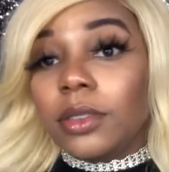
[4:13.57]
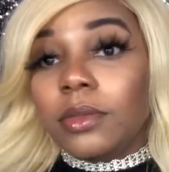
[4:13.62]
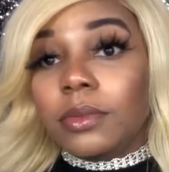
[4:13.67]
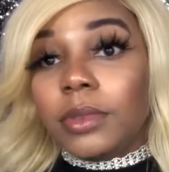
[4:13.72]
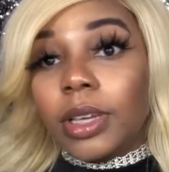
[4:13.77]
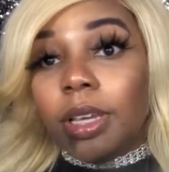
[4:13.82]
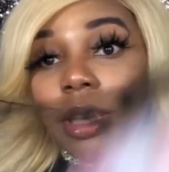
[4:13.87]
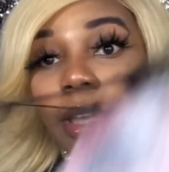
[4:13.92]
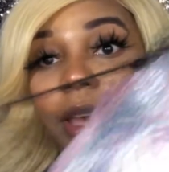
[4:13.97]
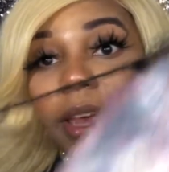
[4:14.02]
the
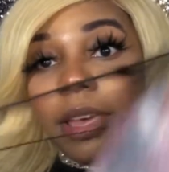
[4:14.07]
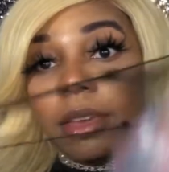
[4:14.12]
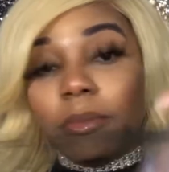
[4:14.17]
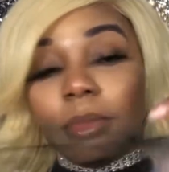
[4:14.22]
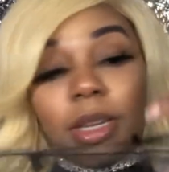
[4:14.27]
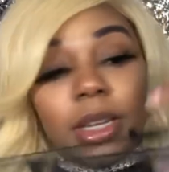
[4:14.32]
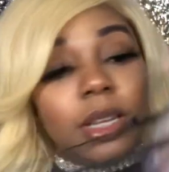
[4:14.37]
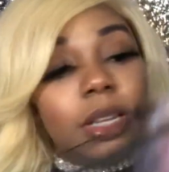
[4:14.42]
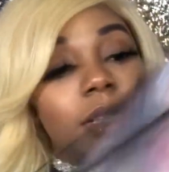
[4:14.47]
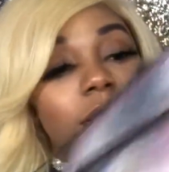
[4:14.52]
wig came
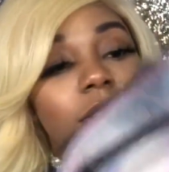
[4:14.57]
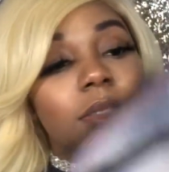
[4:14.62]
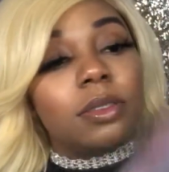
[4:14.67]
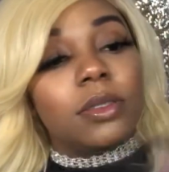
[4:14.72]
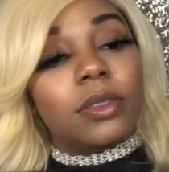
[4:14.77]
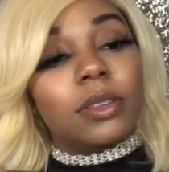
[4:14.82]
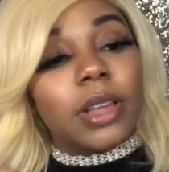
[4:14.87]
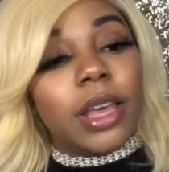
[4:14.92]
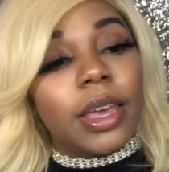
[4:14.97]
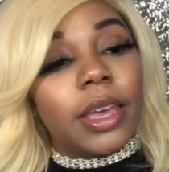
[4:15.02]
in this
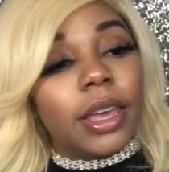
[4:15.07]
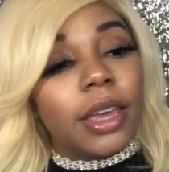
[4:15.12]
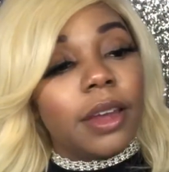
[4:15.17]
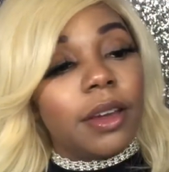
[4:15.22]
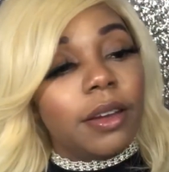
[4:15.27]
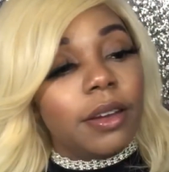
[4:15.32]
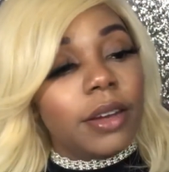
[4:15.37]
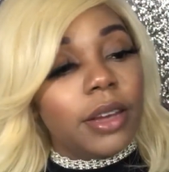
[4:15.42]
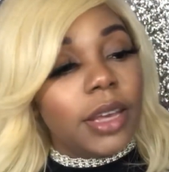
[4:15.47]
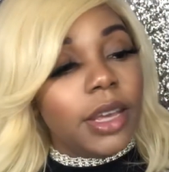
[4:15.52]
little like
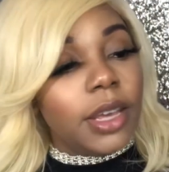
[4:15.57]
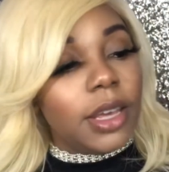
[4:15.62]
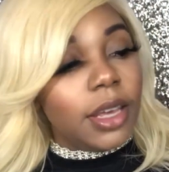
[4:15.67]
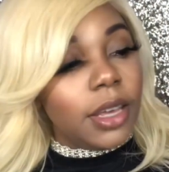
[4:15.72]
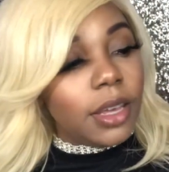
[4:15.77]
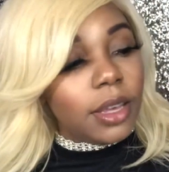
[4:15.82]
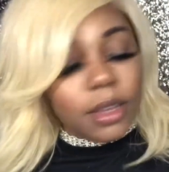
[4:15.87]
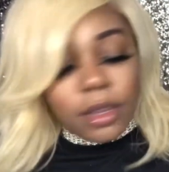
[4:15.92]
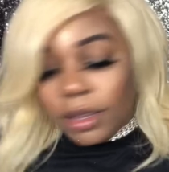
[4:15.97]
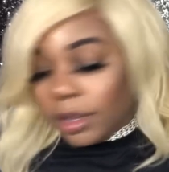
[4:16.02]

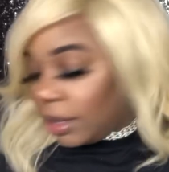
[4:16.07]
hairnet,